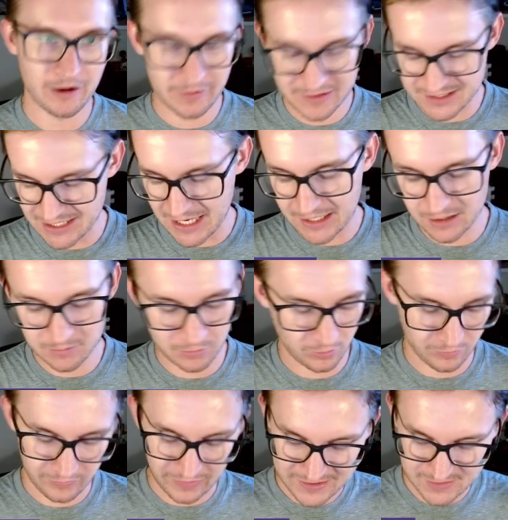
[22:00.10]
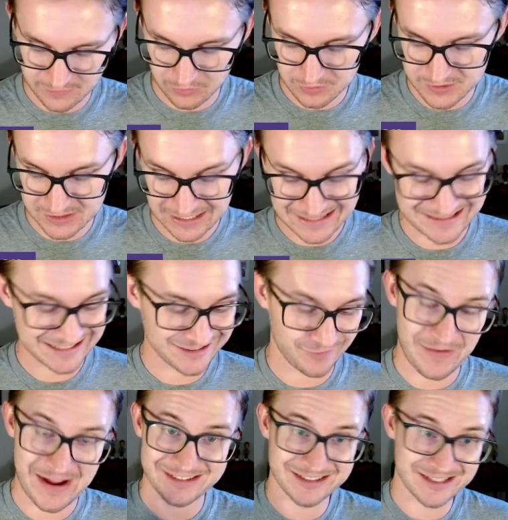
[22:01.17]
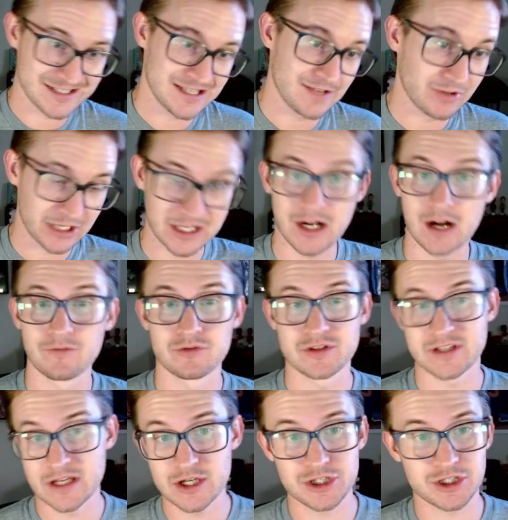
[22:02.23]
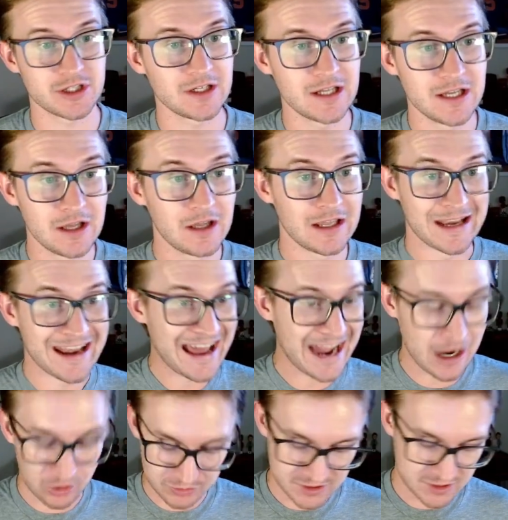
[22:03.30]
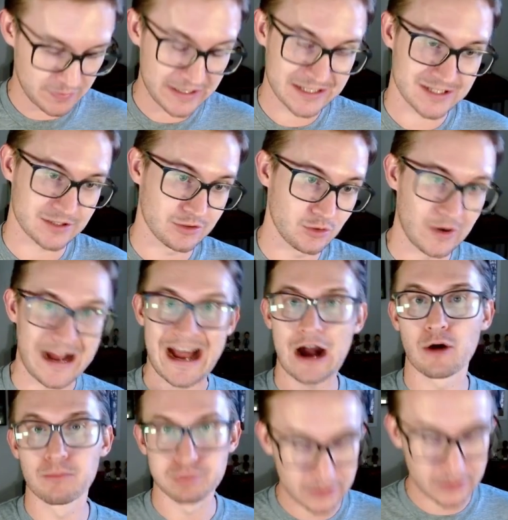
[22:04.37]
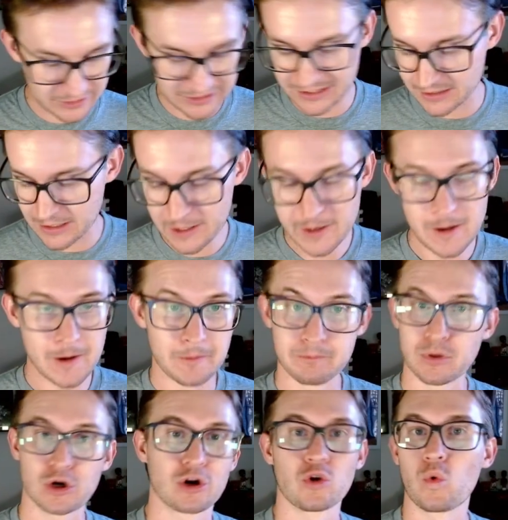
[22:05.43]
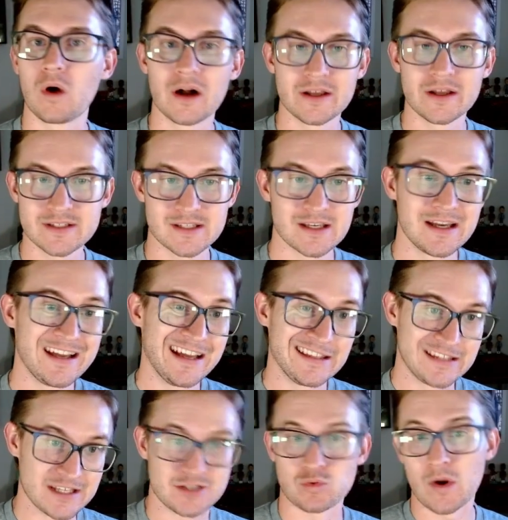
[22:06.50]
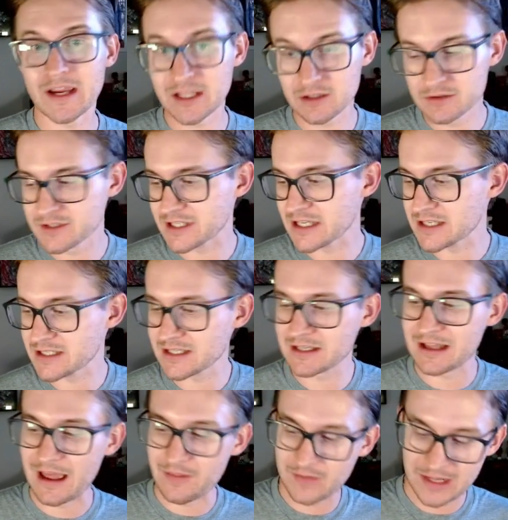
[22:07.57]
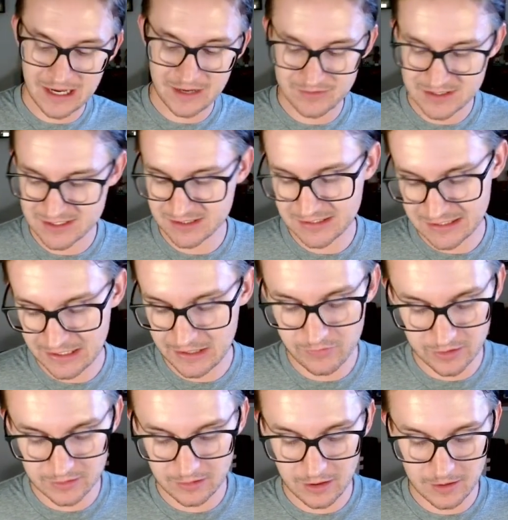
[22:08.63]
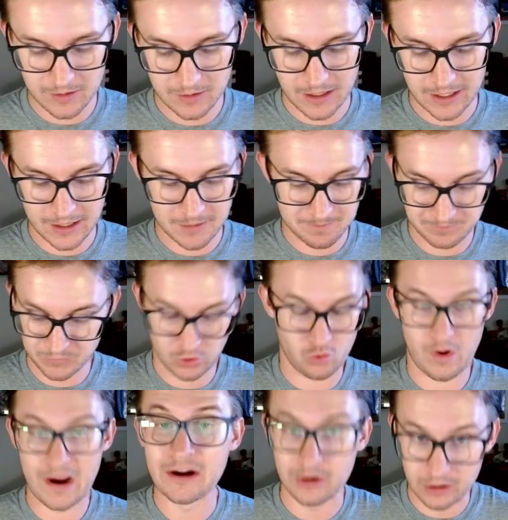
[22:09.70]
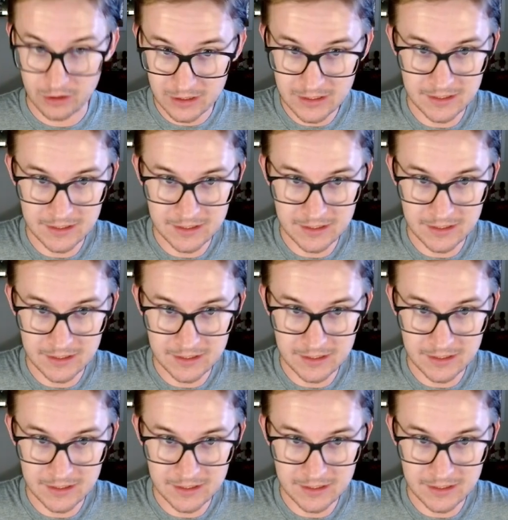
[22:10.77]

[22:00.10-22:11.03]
than Tatum or vice versa. I think the fact that it's even a conversation now speaks to how brilliant Booker was this regular season, and then obviously even greater